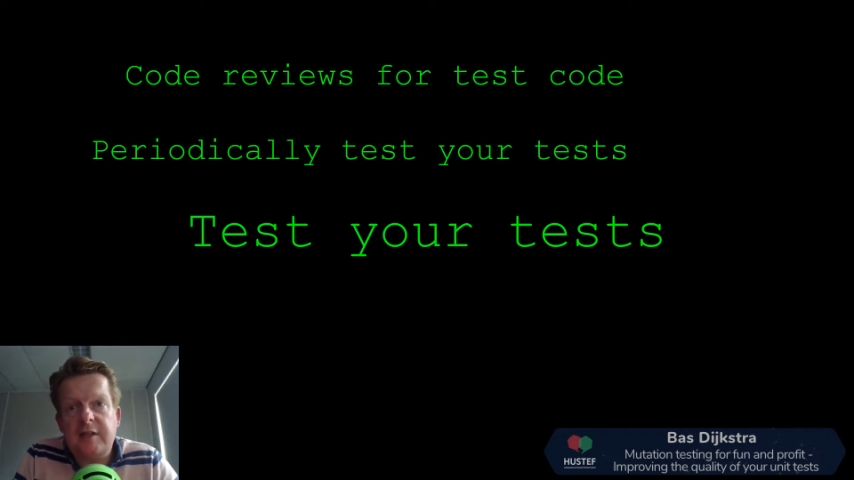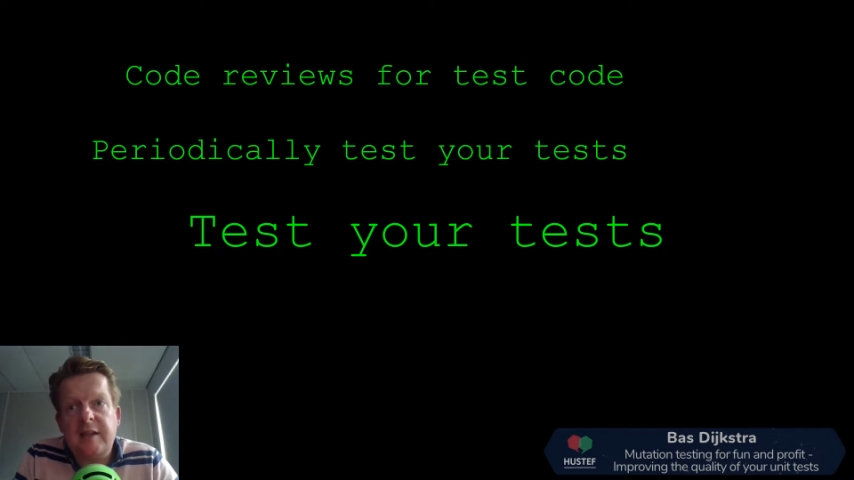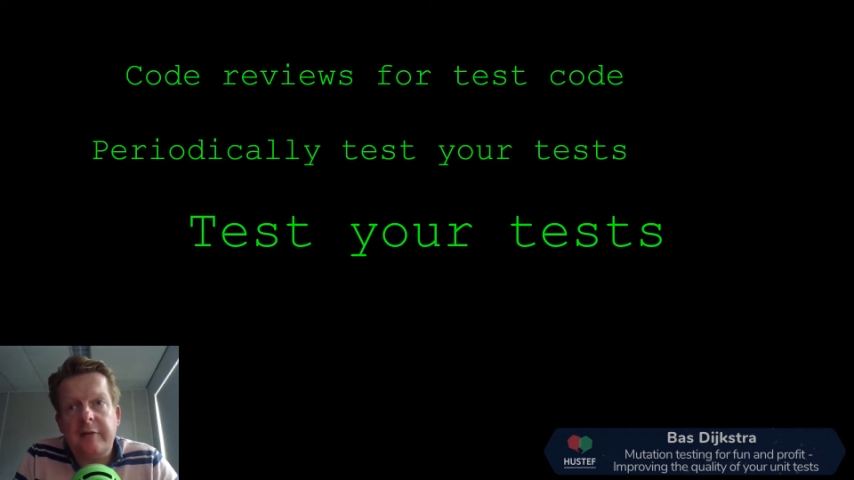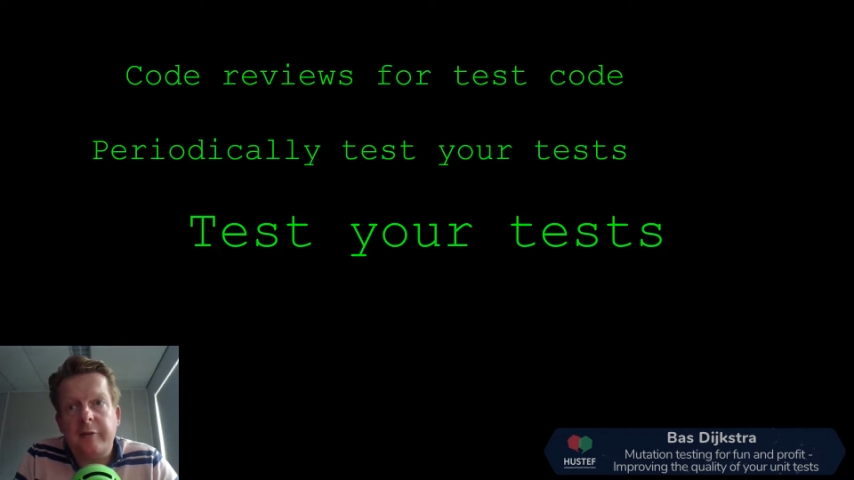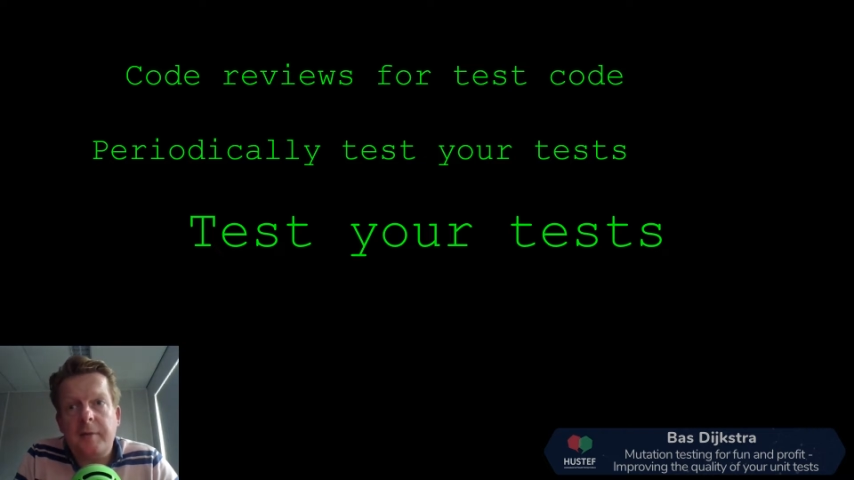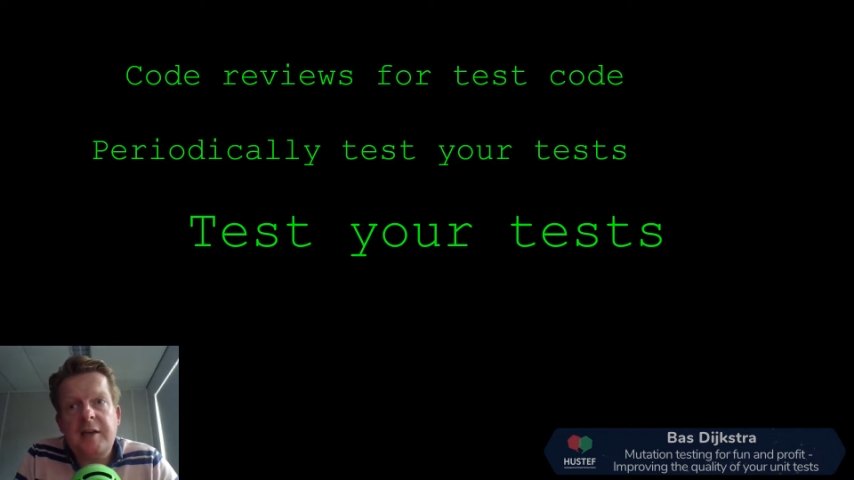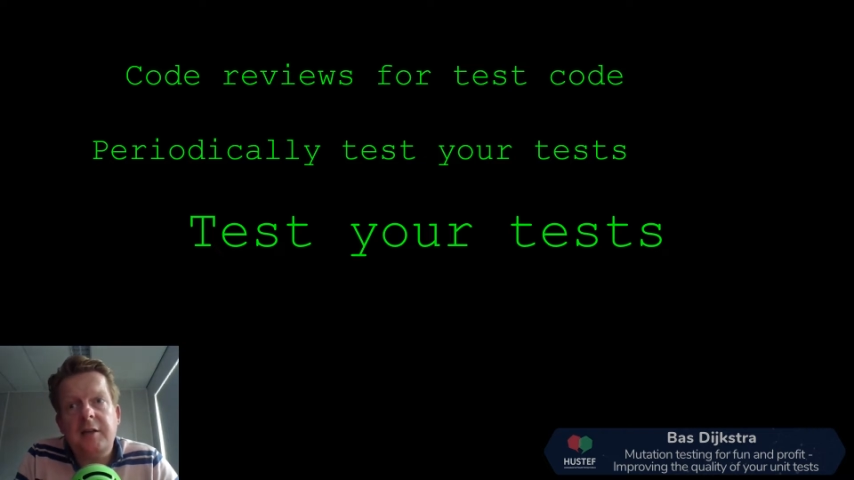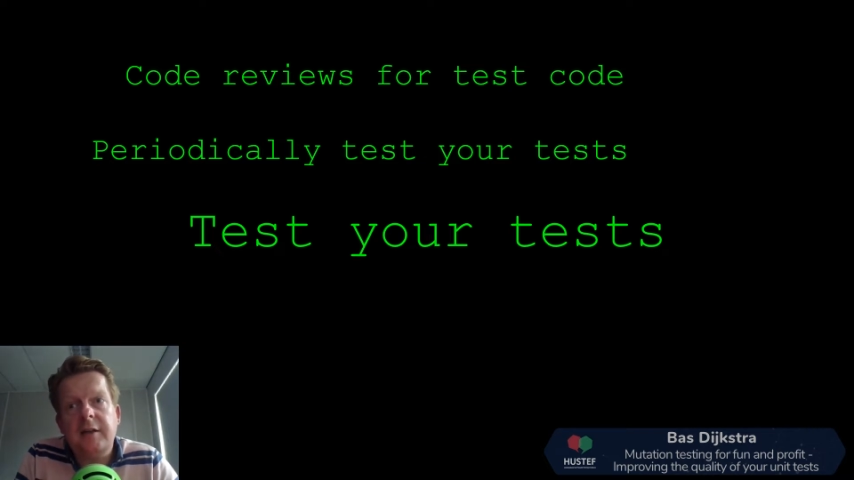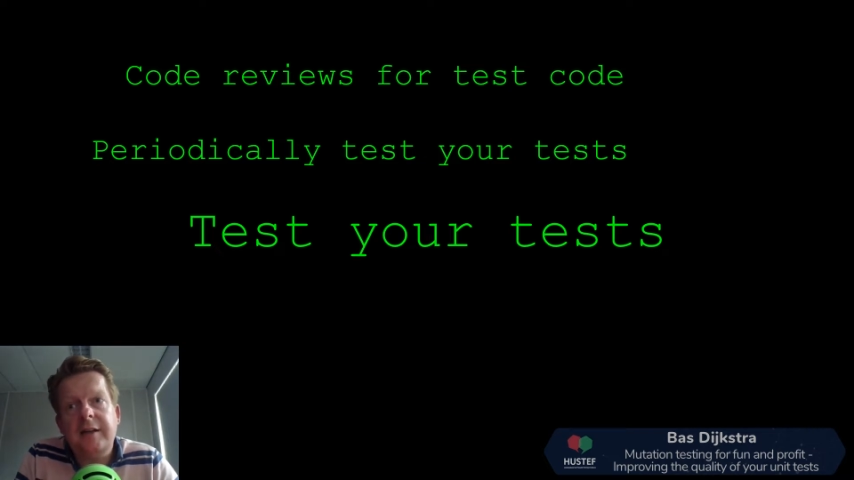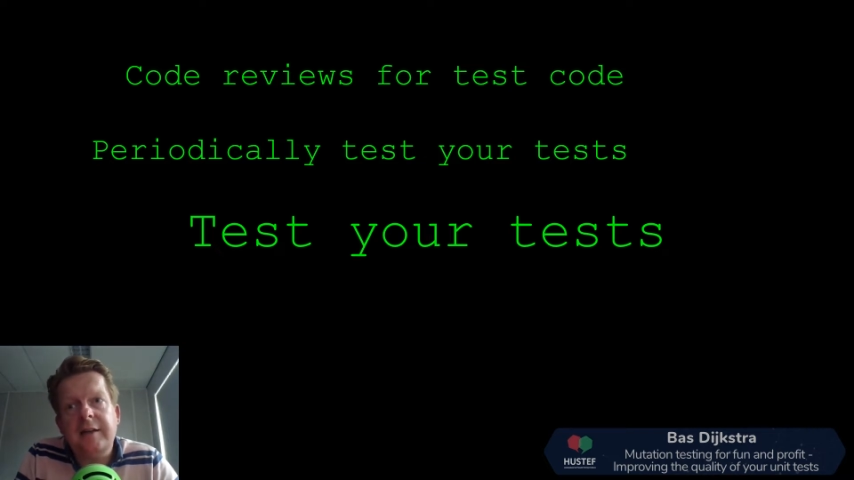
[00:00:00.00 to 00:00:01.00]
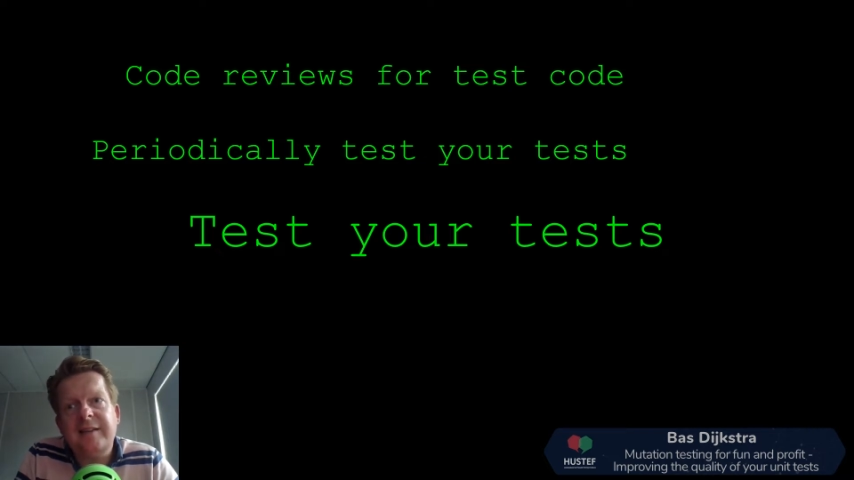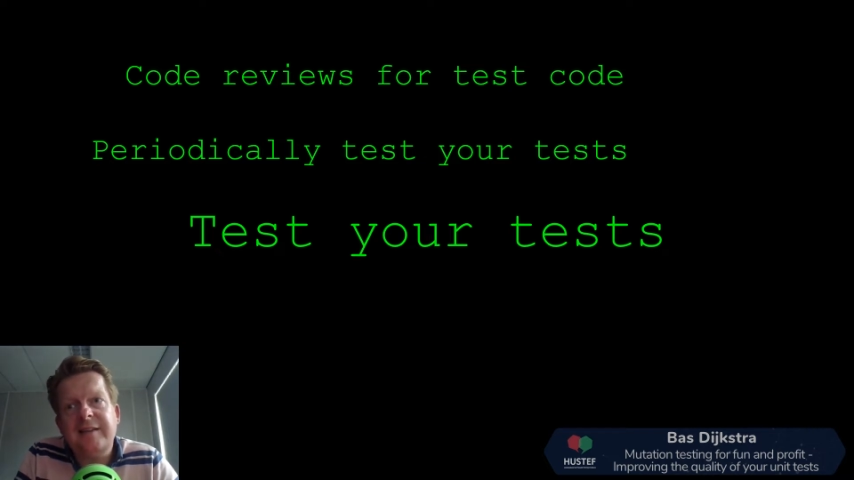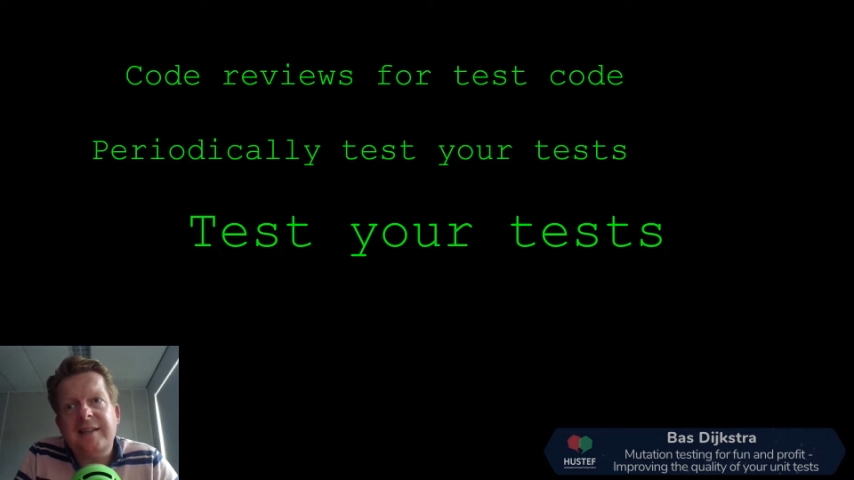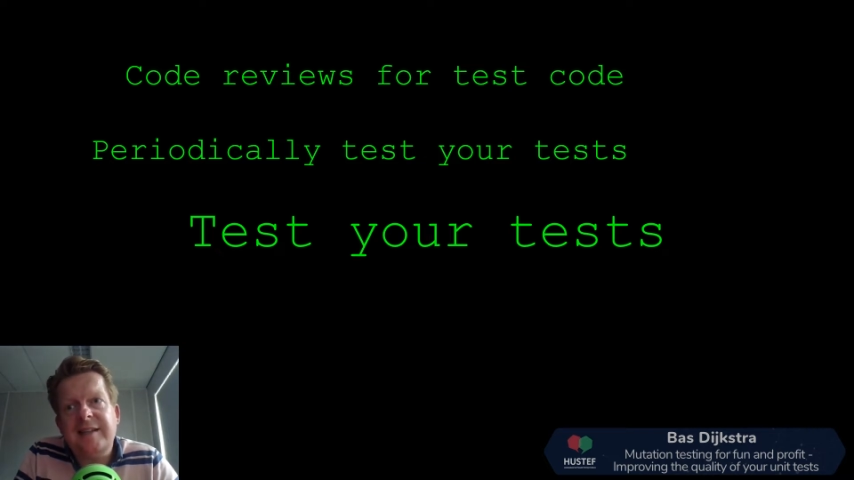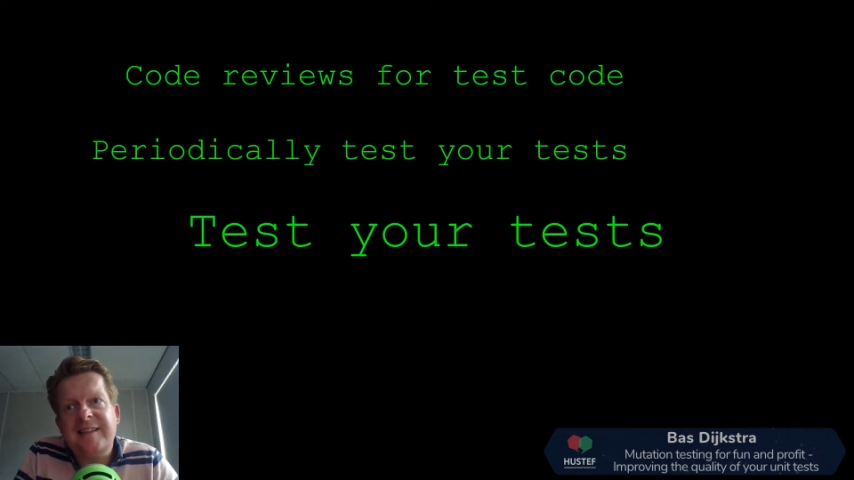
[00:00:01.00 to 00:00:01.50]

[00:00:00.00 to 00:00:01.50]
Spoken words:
Is the information that this